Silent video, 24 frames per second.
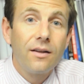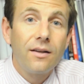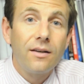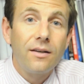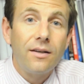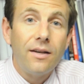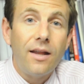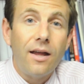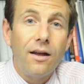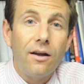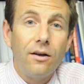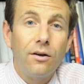
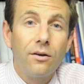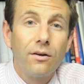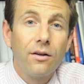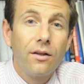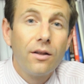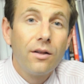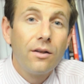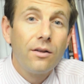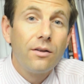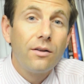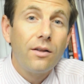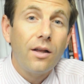Now,
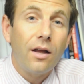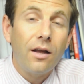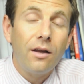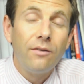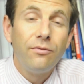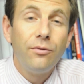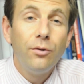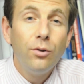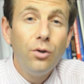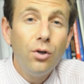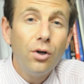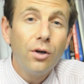uh, if
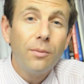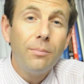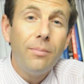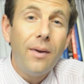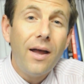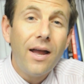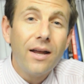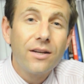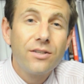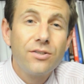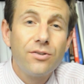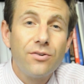you look
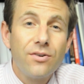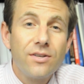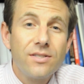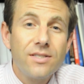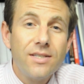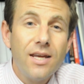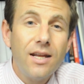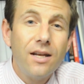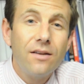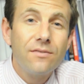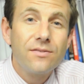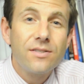back to a
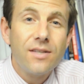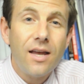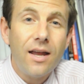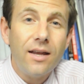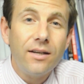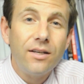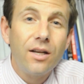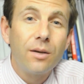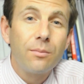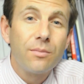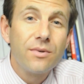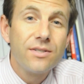state of sight
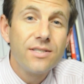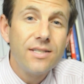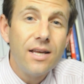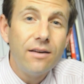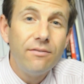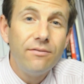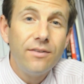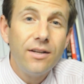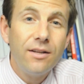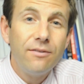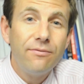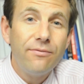number
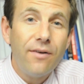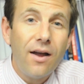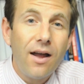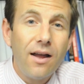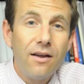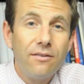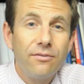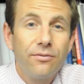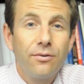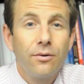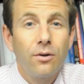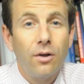
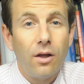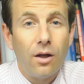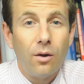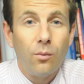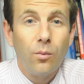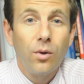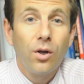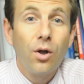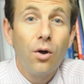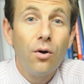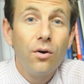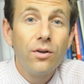75, uh,
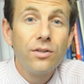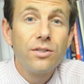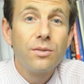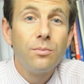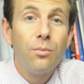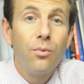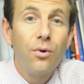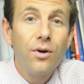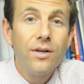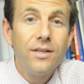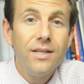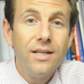we go into
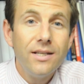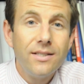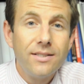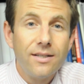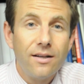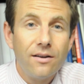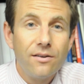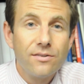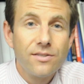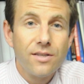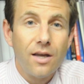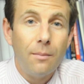more
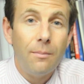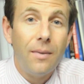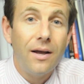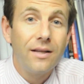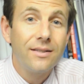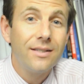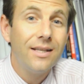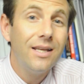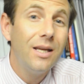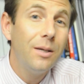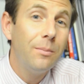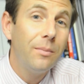details
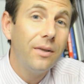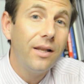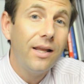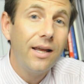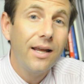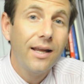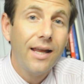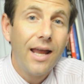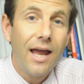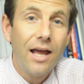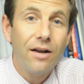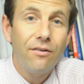about the
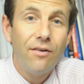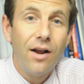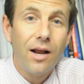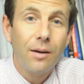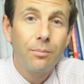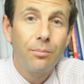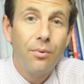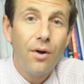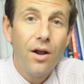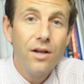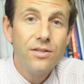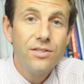Himalayan
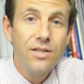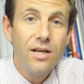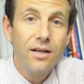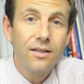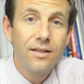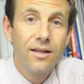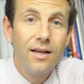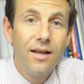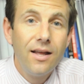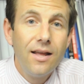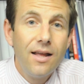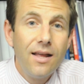Cataract Project
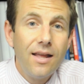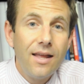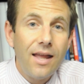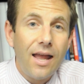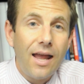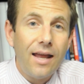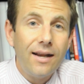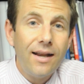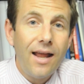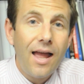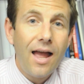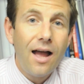
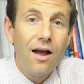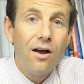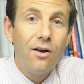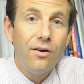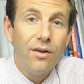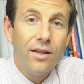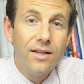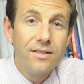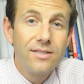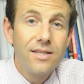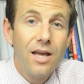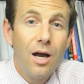and how
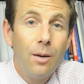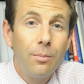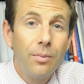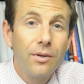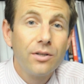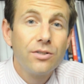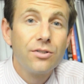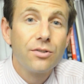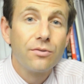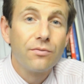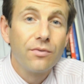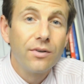it's
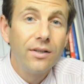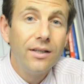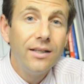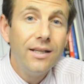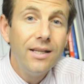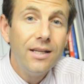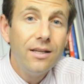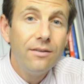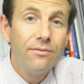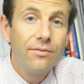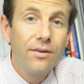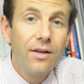helping to
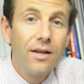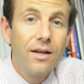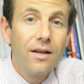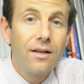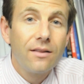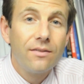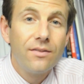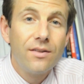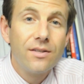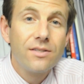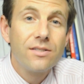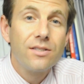relieve
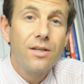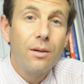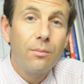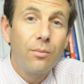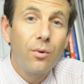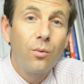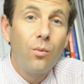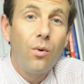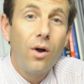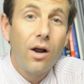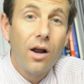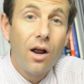this number
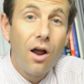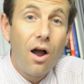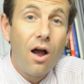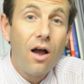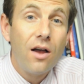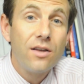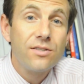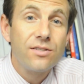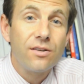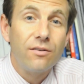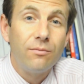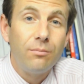one
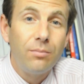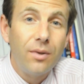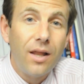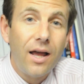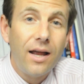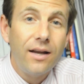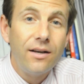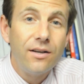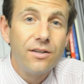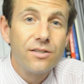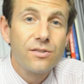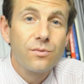cause of
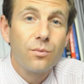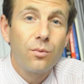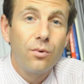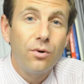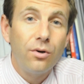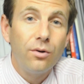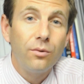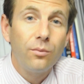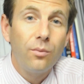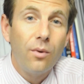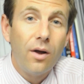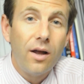blindness
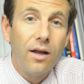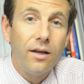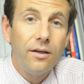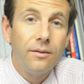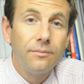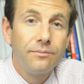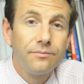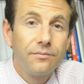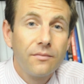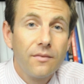worldwide.